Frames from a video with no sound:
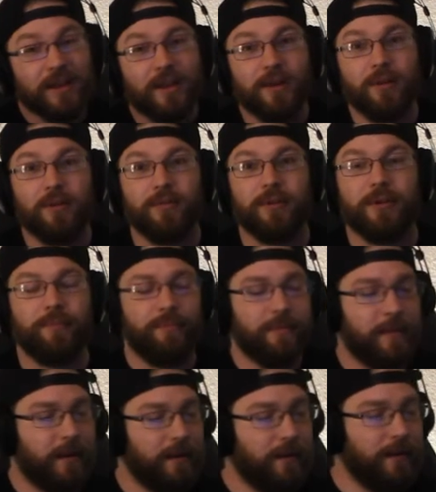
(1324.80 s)
Get over it.
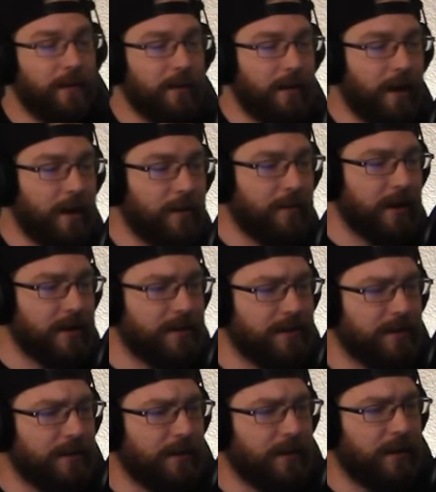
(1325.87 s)
Anyways,